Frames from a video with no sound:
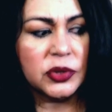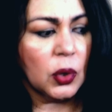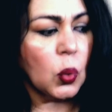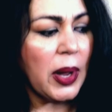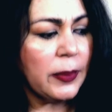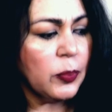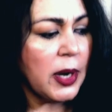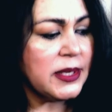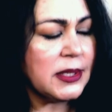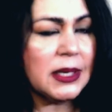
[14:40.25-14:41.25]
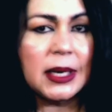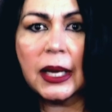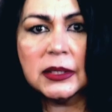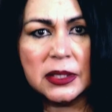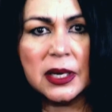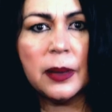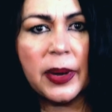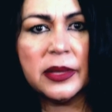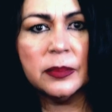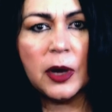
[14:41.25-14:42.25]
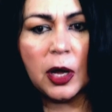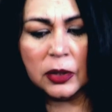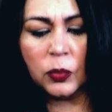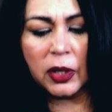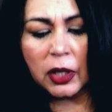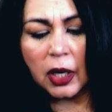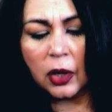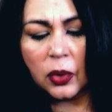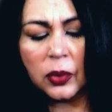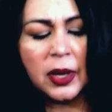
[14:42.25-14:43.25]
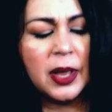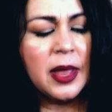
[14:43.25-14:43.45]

They're quite pricey. I did not buy them all in one go.